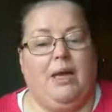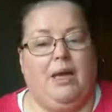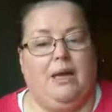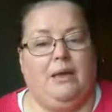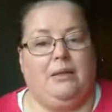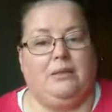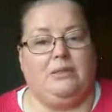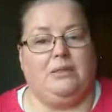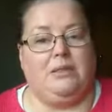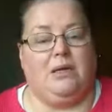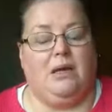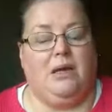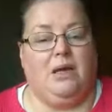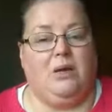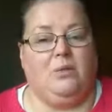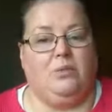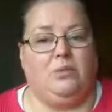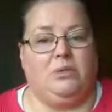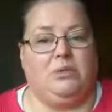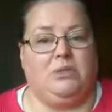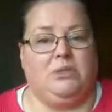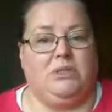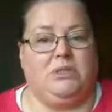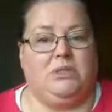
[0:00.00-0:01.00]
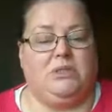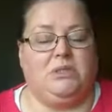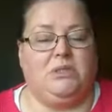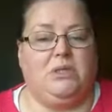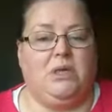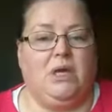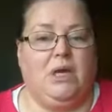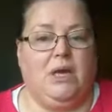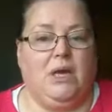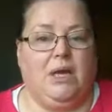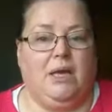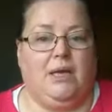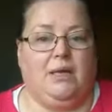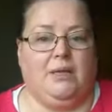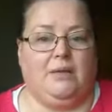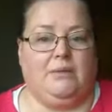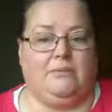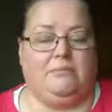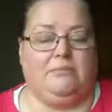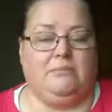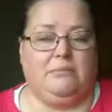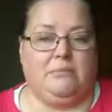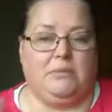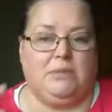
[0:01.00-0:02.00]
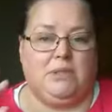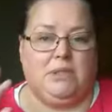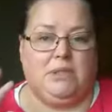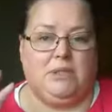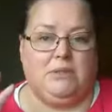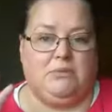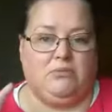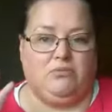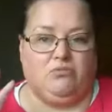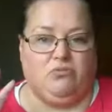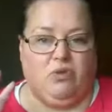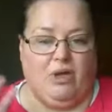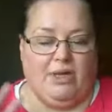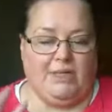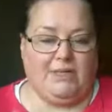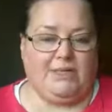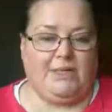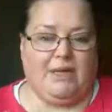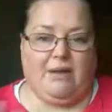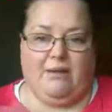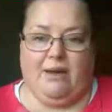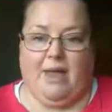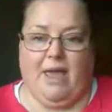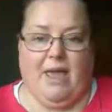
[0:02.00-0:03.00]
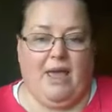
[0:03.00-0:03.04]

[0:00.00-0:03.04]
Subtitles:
and I would write down